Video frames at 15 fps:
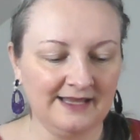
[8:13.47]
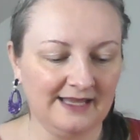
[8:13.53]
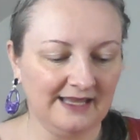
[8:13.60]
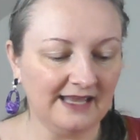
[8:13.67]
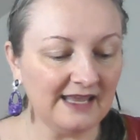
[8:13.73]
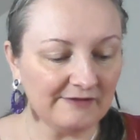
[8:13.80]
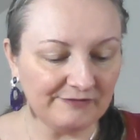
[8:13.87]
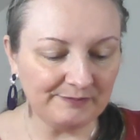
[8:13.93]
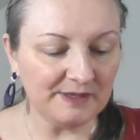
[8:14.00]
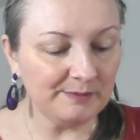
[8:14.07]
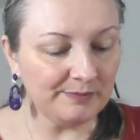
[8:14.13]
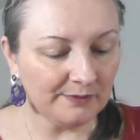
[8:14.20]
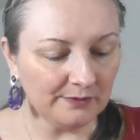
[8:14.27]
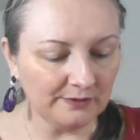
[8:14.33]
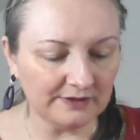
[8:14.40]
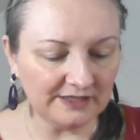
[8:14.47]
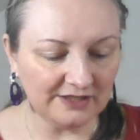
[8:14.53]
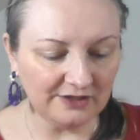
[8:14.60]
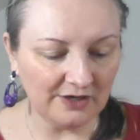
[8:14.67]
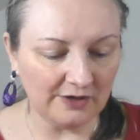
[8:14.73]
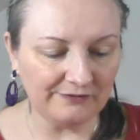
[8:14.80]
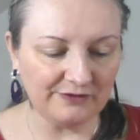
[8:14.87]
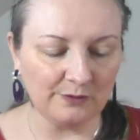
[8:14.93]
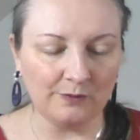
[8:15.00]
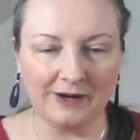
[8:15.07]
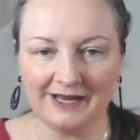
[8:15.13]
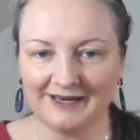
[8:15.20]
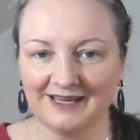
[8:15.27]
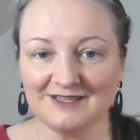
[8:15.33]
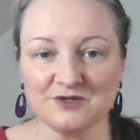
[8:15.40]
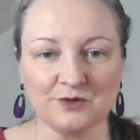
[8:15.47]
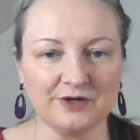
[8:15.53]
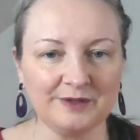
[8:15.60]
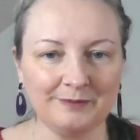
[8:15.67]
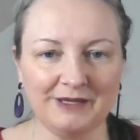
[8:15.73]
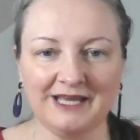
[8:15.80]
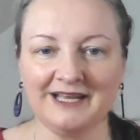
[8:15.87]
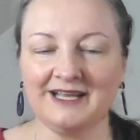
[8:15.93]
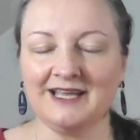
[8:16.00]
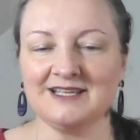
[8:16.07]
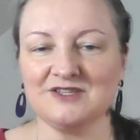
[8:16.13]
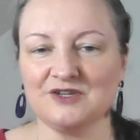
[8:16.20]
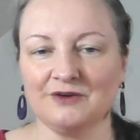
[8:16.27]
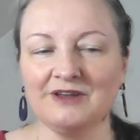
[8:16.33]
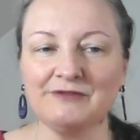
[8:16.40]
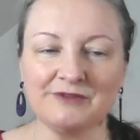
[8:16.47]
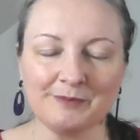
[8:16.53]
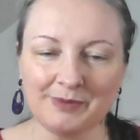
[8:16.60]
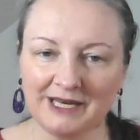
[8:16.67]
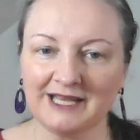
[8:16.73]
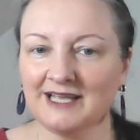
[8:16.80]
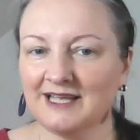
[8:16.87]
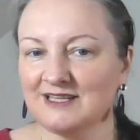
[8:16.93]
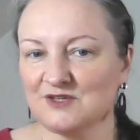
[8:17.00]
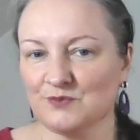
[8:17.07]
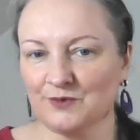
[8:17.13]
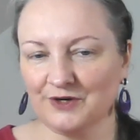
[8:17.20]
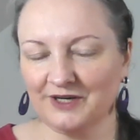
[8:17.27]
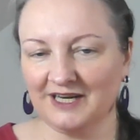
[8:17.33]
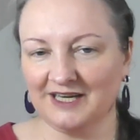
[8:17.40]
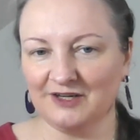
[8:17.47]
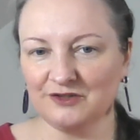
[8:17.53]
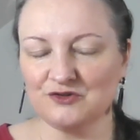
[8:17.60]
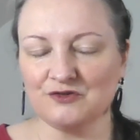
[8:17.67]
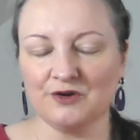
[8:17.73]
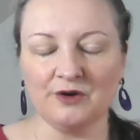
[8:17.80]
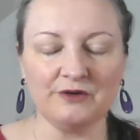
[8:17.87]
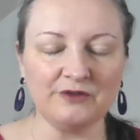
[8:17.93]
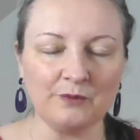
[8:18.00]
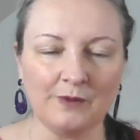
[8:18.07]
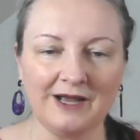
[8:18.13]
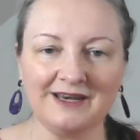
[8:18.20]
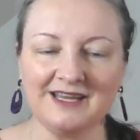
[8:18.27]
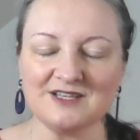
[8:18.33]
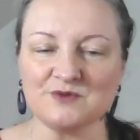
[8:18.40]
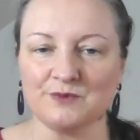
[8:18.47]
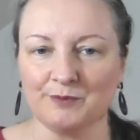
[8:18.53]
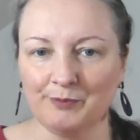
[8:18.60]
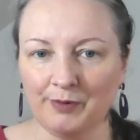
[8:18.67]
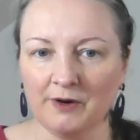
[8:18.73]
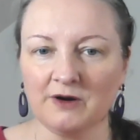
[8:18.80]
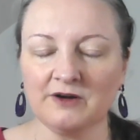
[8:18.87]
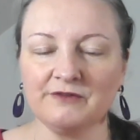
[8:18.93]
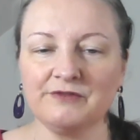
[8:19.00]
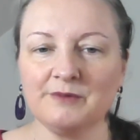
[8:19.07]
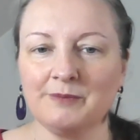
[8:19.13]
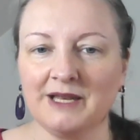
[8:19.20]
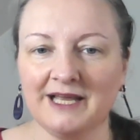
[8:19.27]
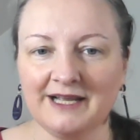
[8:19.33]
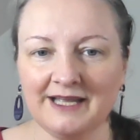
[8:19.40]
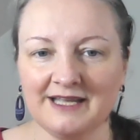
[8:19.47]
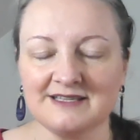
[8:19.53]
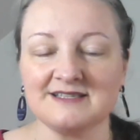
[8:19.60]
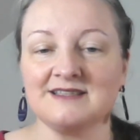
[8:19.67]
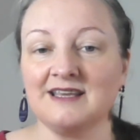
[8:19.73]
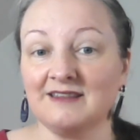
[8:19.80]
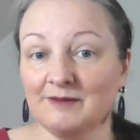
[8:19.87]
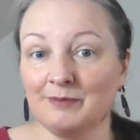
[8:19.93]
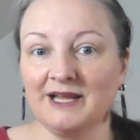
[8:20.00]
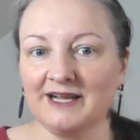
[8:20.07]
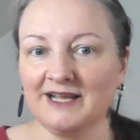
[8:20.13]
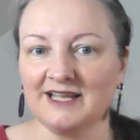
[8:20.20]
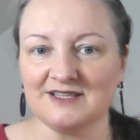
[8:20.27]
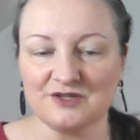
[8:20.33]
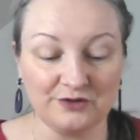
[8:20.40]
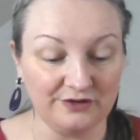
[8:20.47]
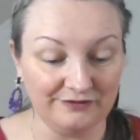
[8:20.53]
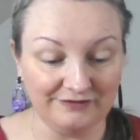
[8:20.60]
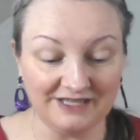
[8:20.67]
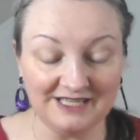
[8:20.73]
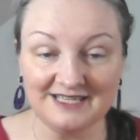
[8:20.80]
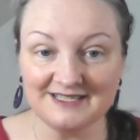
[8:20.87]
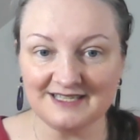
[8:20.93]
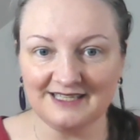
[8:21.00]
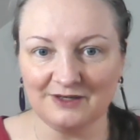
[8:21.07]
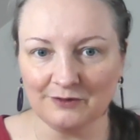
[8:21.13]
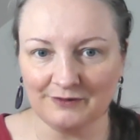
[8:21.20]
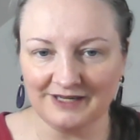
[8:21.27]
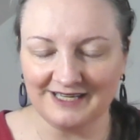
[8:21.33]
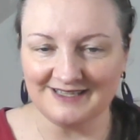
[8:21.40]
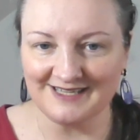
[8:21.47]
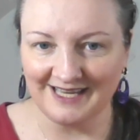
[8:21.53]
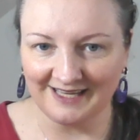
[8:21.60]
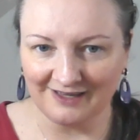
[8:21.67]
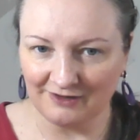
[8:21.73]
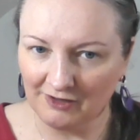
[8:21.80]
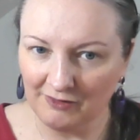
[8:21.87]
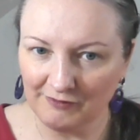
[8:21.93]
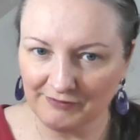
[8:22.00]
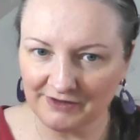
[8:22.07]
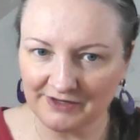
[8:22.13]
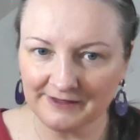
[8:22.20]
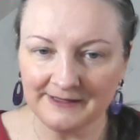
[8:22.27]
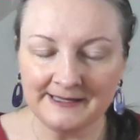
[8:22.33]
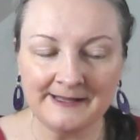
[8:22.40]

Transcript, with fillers: if people, you know, if the white hats or the black hats, you know, if the black hats were in control, the white hats were part of the black hats, then the black hats could have easily already taken over